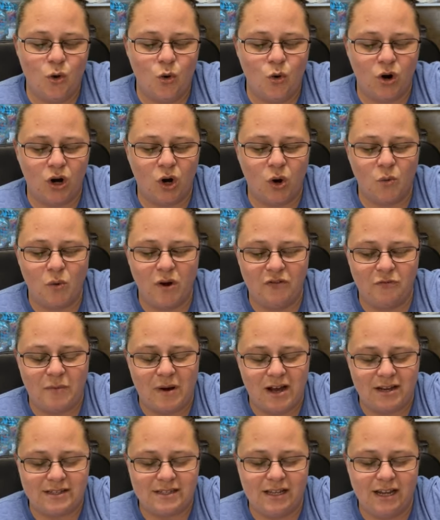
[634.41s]
order a whiff
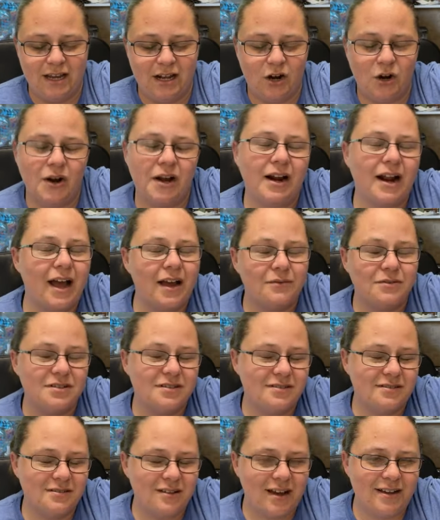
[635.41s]
box later, and I
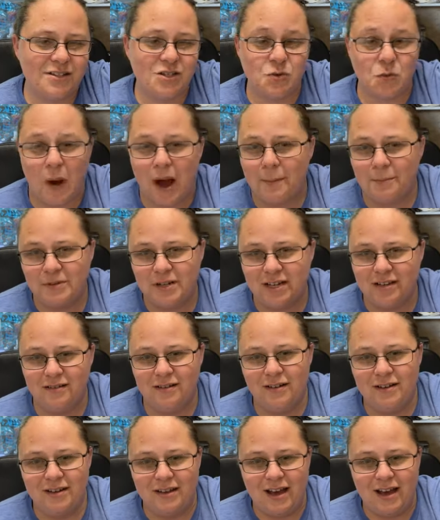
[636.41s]
was I swapped it.